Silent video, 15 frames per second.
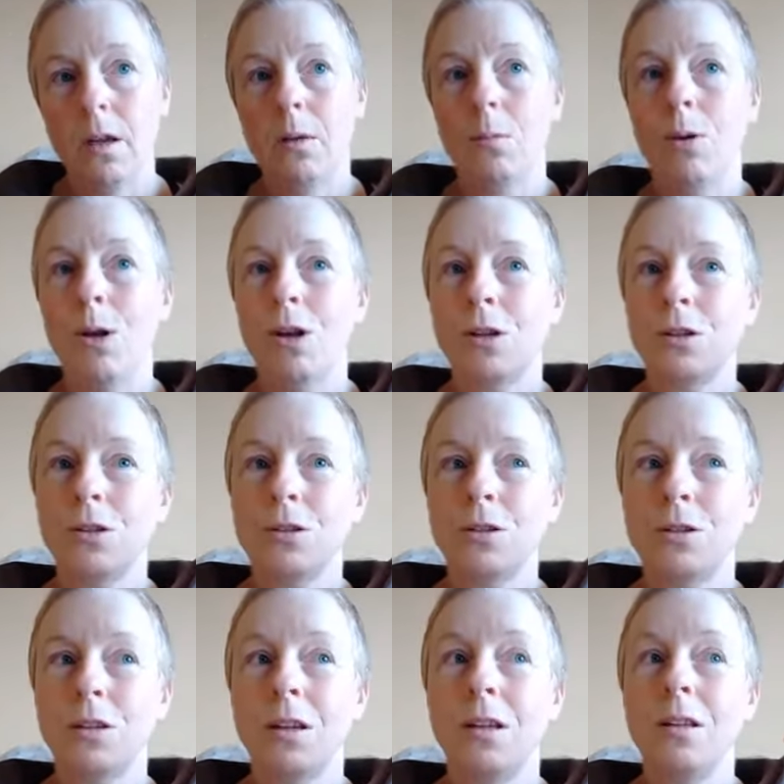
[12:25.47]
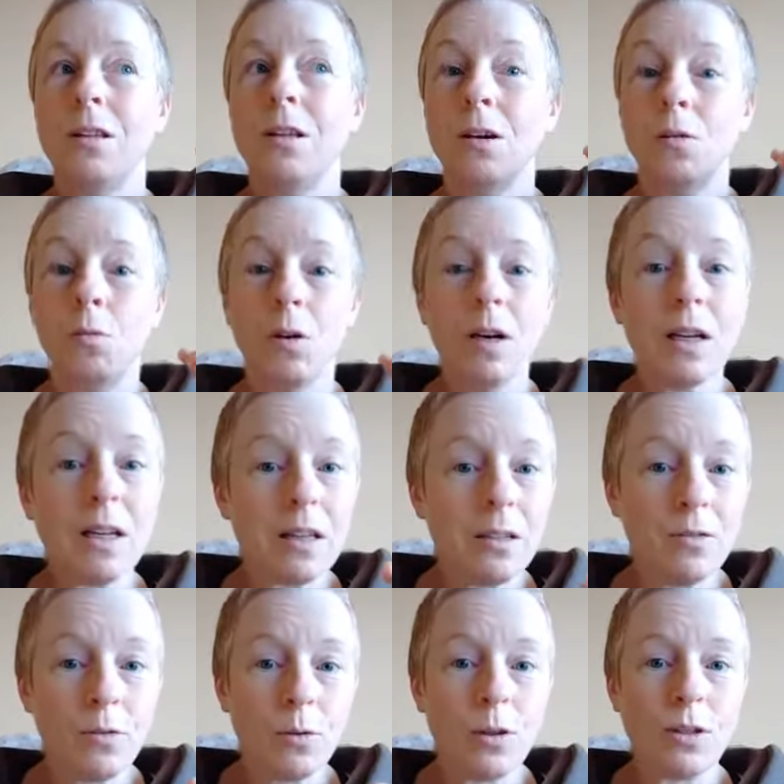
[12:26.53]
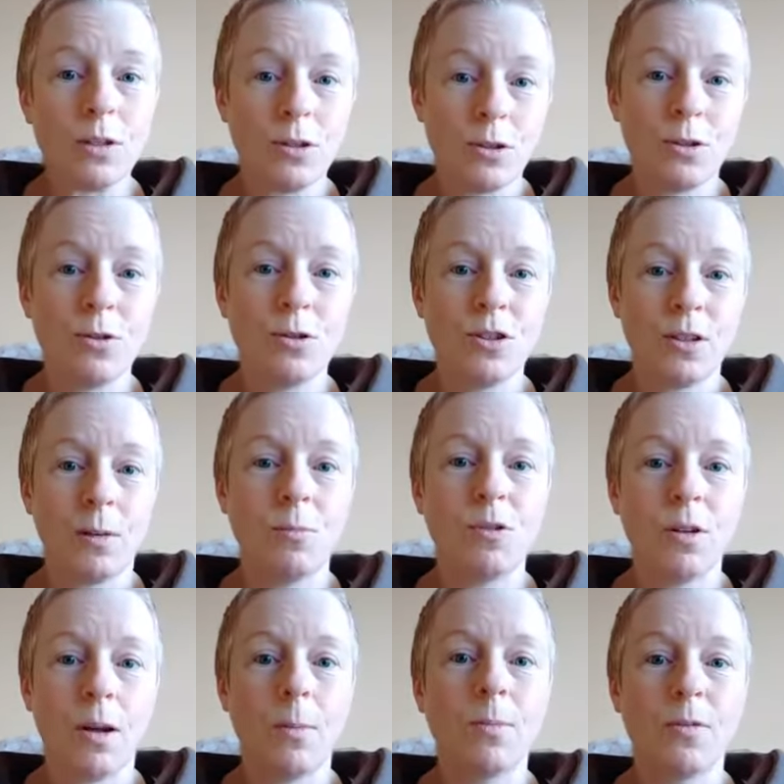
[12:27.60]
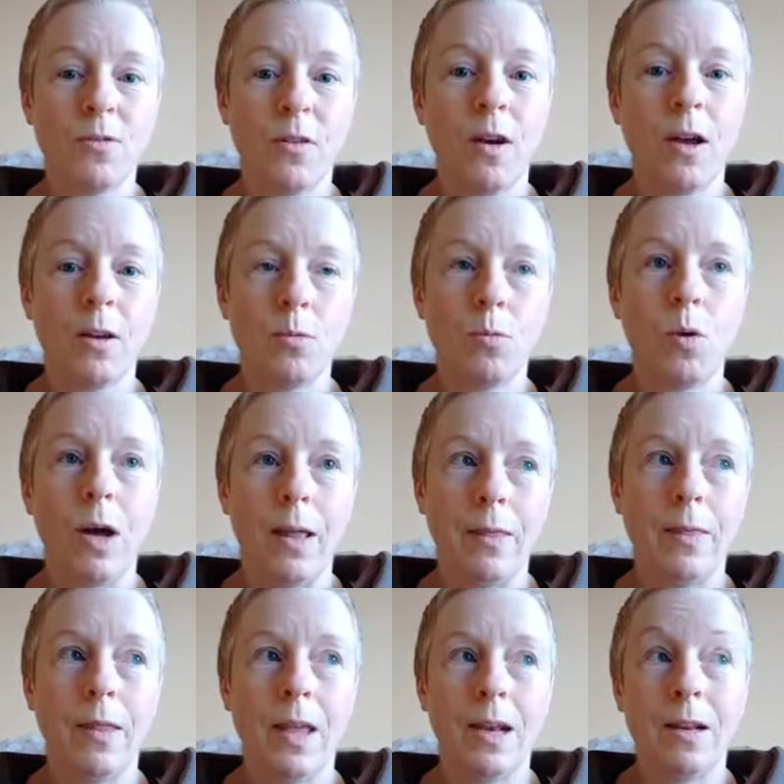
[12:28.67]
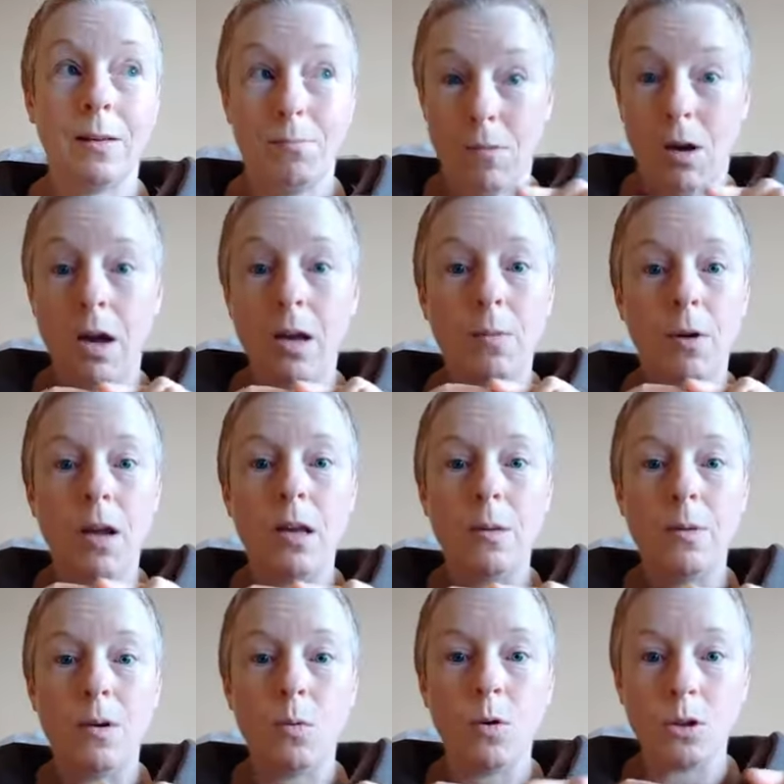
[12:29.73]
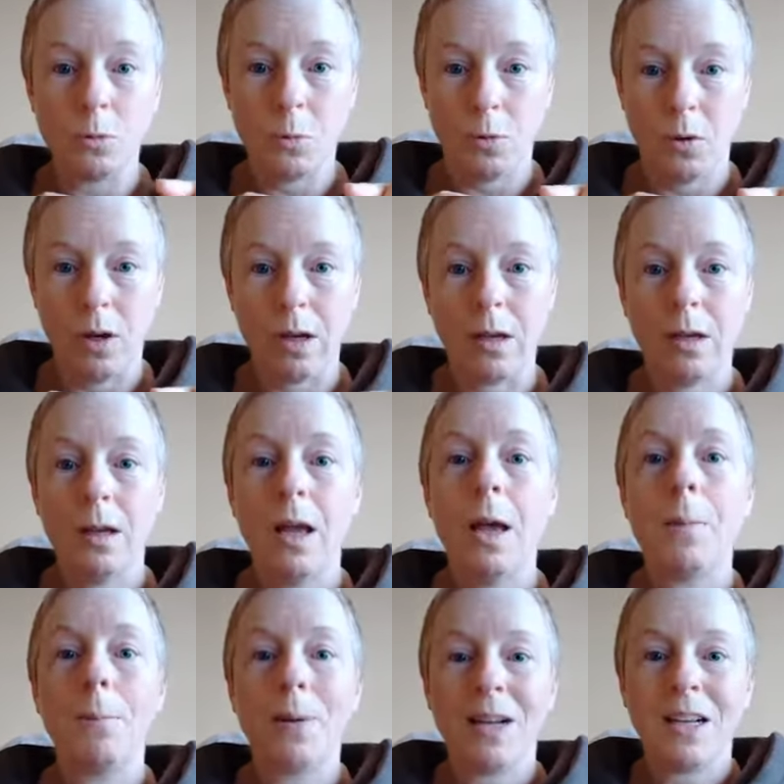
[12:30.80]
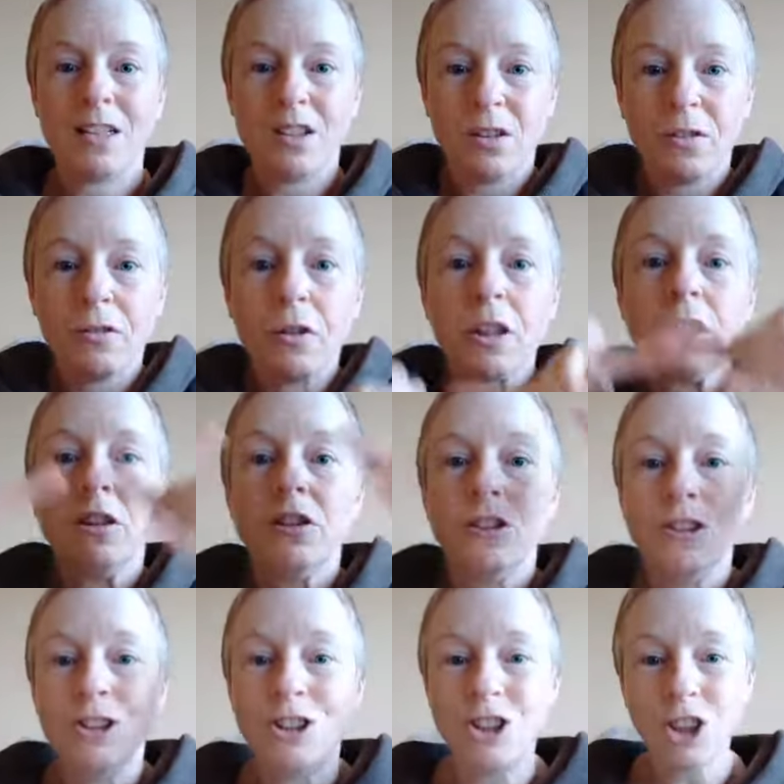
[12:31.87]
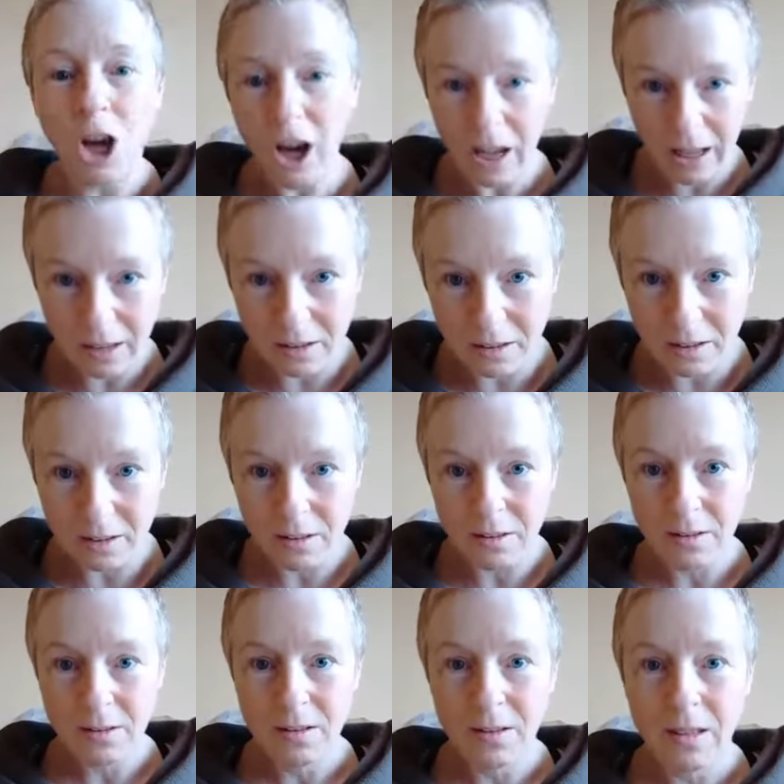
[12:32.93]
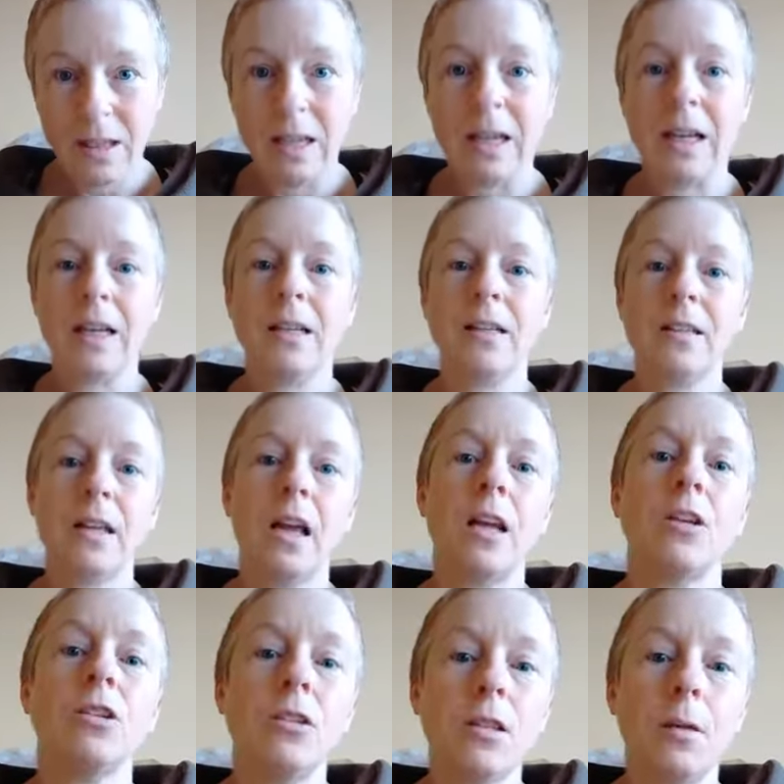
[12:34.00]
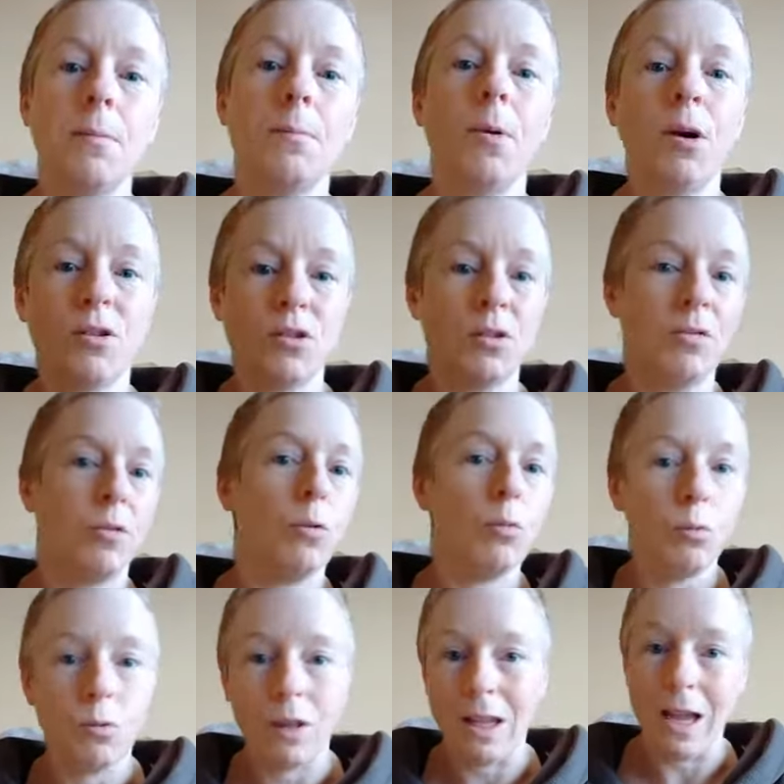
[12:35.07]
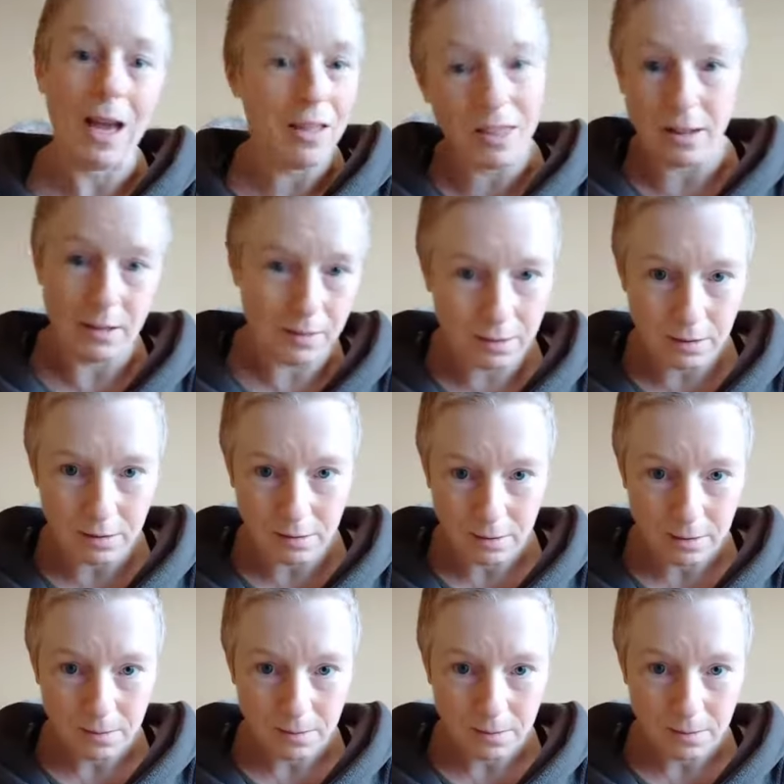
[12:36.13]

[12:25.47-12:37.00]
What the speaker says: Because in the quieter voices, you sometimes find one that might only be whispering, but it's a freaking giant. And it's actually the boss of all the others.